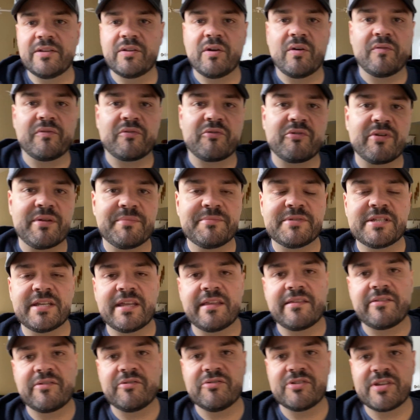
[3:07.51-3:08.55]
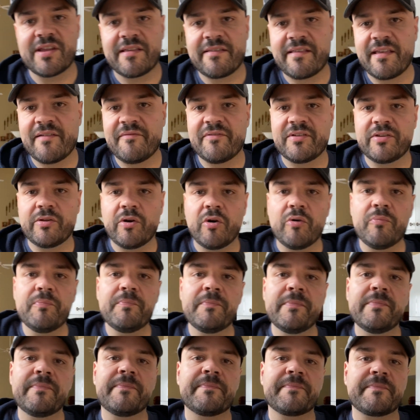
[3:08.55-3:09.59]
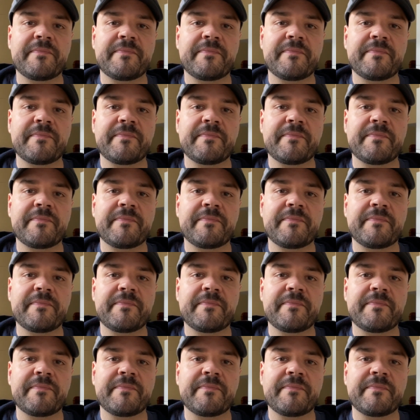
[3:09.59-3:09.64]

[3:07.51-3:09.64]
of cream cheese you just have at home.